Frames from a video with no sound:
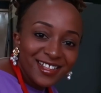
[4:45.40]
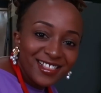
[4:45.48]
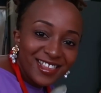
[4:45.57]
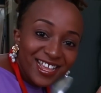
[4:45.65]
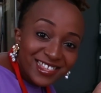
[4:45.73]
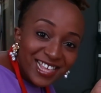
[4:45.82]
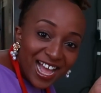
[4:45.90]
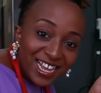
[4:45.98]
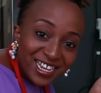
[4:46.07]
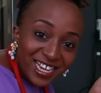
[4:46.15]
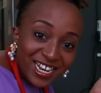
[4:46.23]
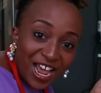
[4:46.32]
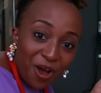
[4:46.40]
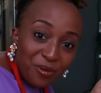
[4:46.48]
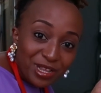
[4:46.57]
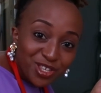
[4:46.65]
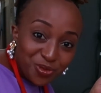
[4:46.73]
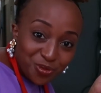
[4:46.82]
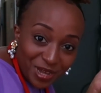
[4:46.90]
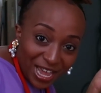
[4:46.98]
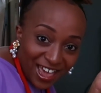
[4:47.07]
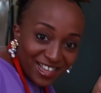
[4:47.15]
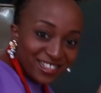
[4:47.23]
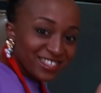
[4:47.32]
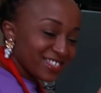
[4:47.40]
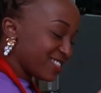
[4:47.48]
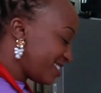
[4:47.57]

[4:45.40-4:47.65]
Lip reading: Let's add in our 2 eggs.